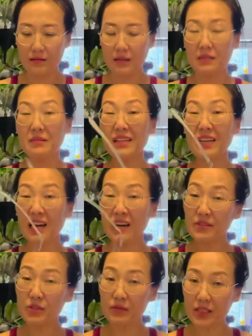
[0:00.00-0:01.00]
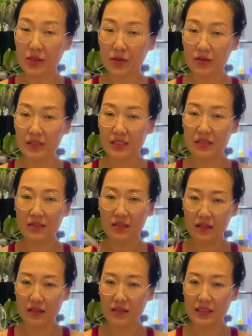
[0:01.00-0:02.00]
I'm gonna have to return this,
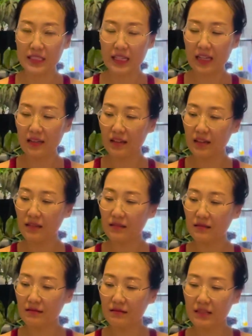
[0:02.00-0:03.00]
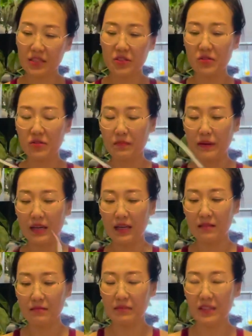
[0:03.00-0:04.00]
sadly. That's too bad
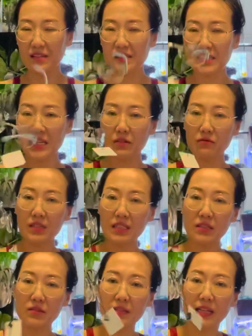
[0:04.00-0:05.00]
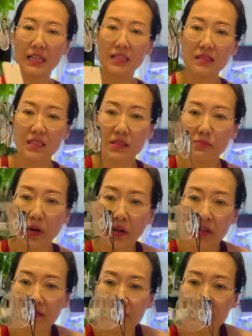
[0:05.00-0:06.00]
because I really do like this part
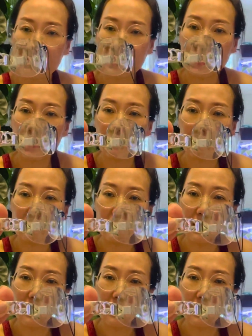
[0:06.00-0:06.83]
of the frame.